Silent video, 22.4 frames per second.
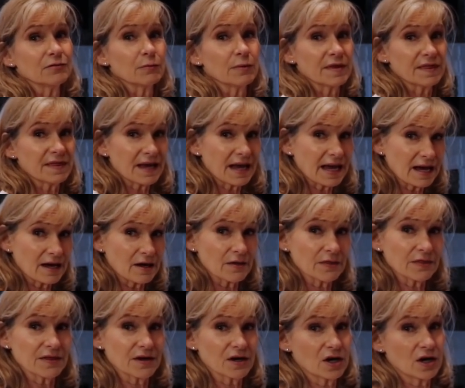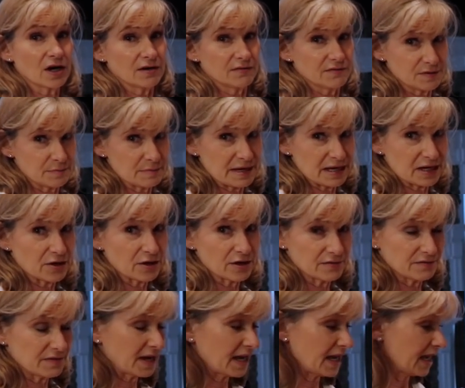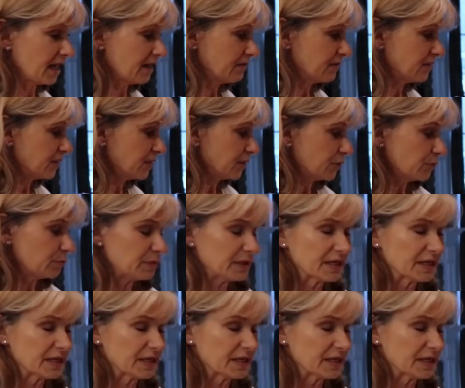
without the coffee maker if I have to,